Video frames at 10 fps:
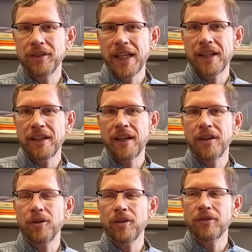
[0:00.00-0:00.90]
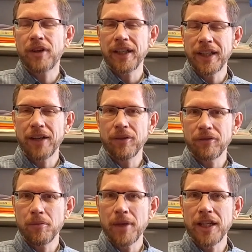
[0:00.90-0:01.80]
data or finding out
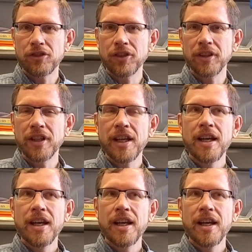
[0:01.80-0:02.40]
information.